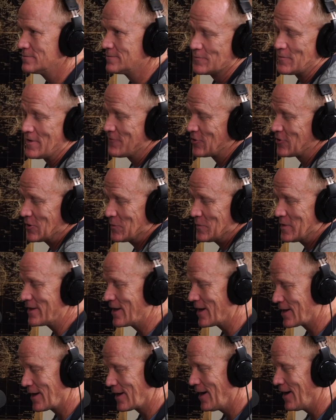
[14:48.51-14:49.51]
I'm never going to be
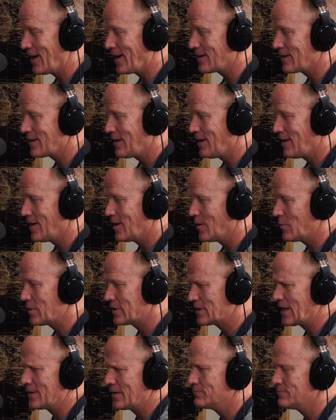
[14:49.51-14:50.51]
that guy, but
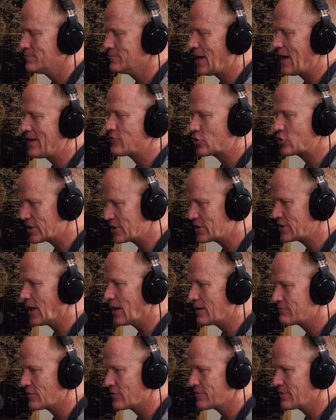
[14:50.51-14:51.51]
I have a good
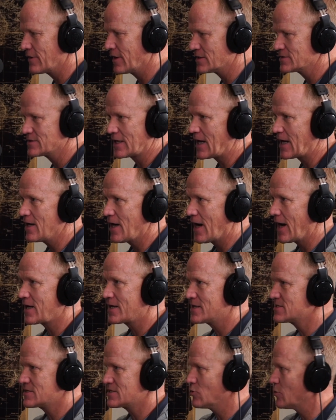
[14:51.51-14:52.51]
gut for things. I can
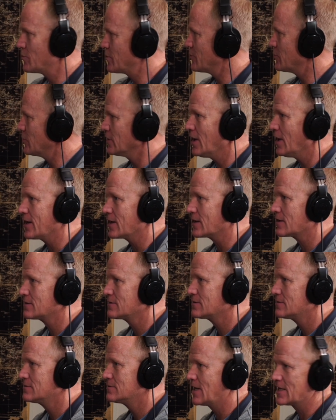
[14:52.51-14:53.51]
see what people like.
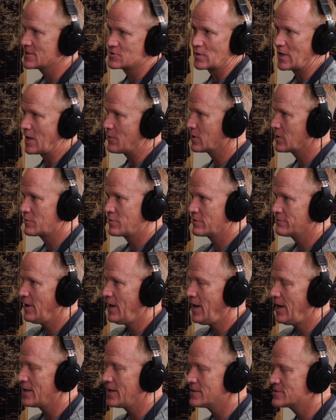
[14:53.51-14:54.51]
That's what I want to
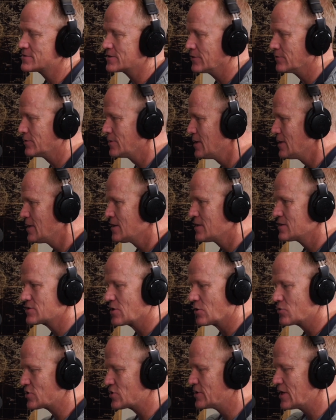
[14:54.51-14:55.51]
provide. So
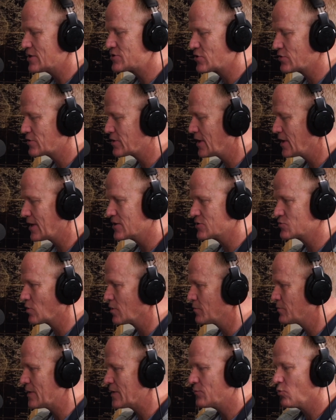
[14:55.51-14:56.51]
social districting is where
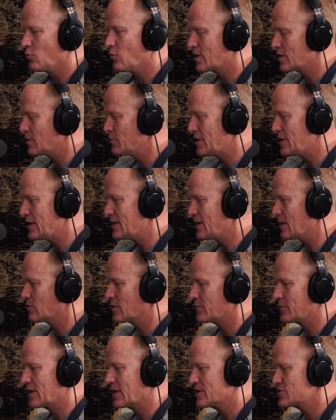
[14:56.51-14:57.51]
people want to be. They want to
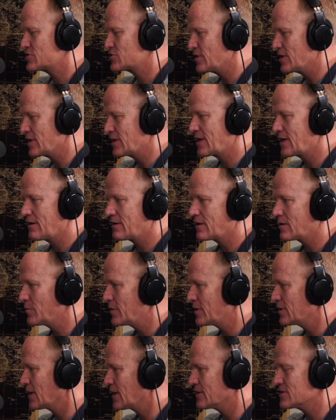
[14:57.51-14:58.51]
be on the street, carrying a
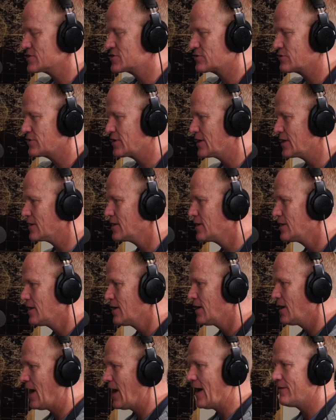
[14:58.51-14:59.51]
beer down the street,
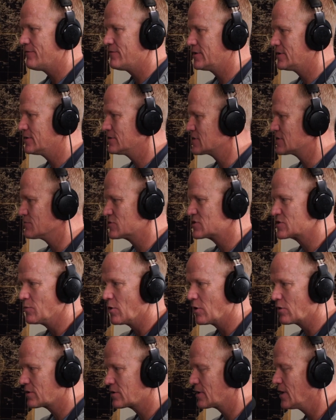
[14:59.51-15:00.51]
having some
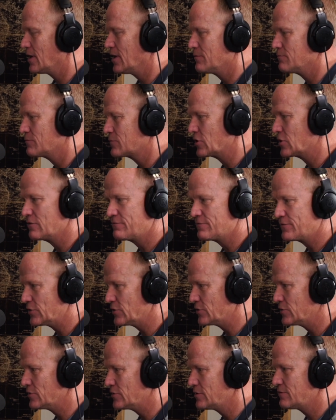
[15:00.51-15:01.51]
smoked good
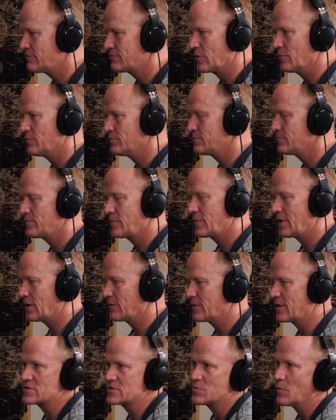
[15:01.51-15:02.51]
food from,
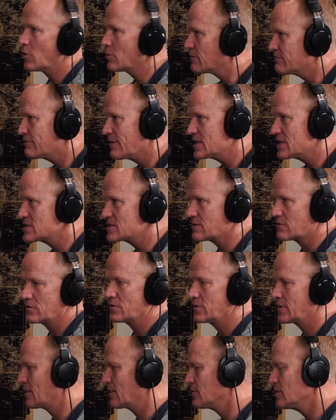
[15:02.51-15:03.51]
the Smoking Fest, or
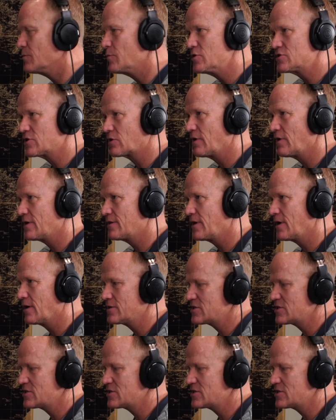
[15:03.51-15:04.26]
hearing the music right there.